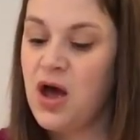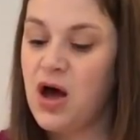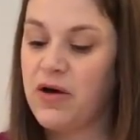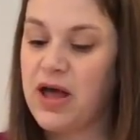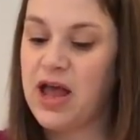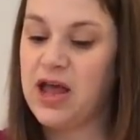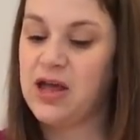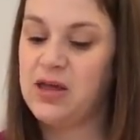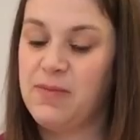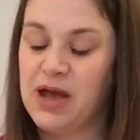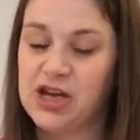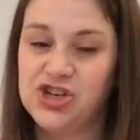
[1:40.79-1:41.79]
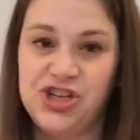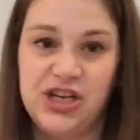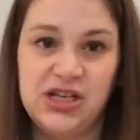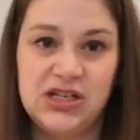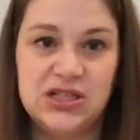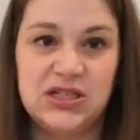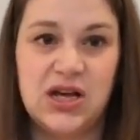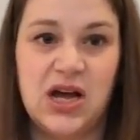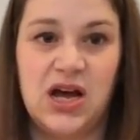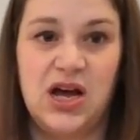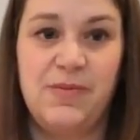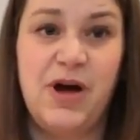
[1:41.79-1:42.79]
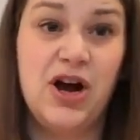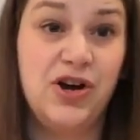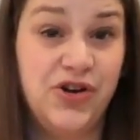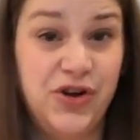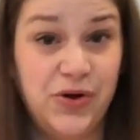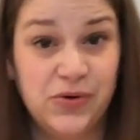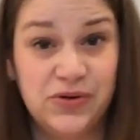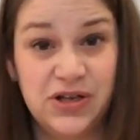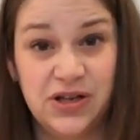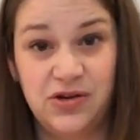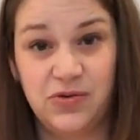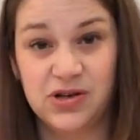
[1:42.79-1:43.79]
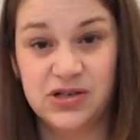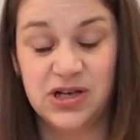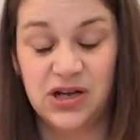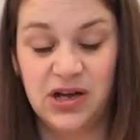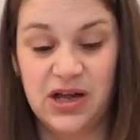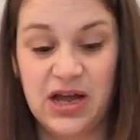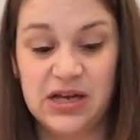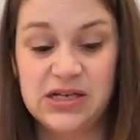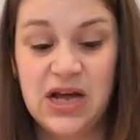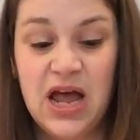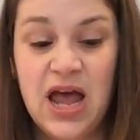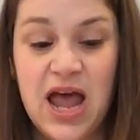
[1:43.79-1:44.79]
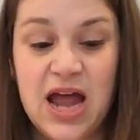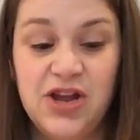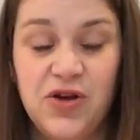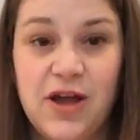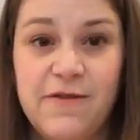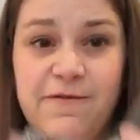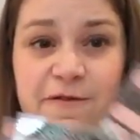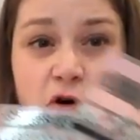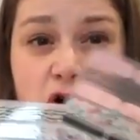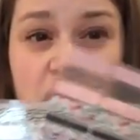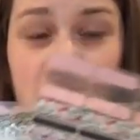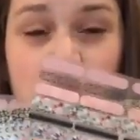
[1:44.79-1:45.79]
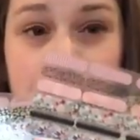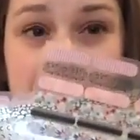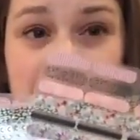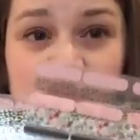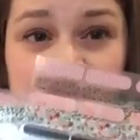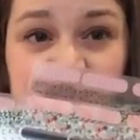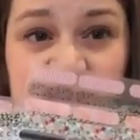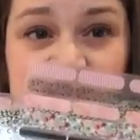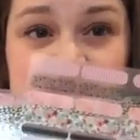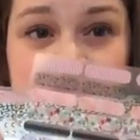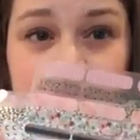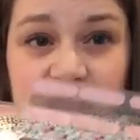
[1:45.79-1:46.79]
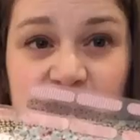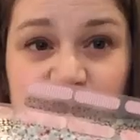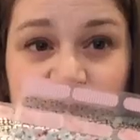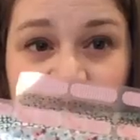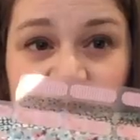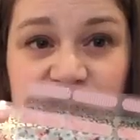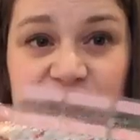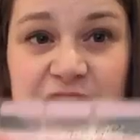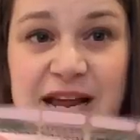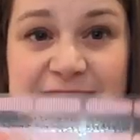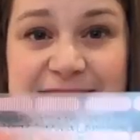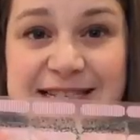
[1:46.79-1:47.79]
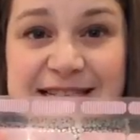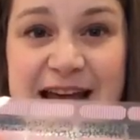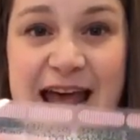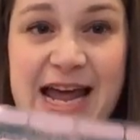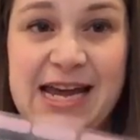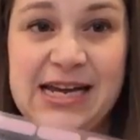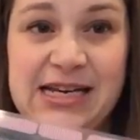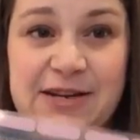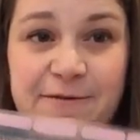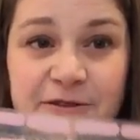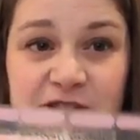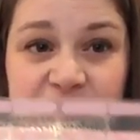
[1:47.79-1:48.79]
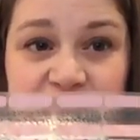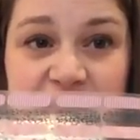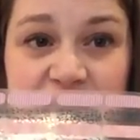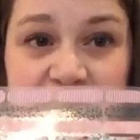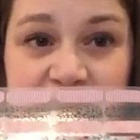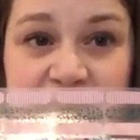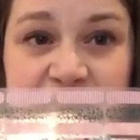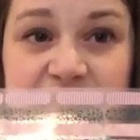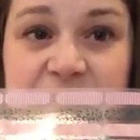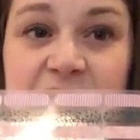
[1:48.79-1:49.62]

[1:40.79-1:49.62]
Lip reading: Okay, mega sheets are new to the new consultant kit, and you get 4 mega sheets. Now, each mega sheet has 10 different designs,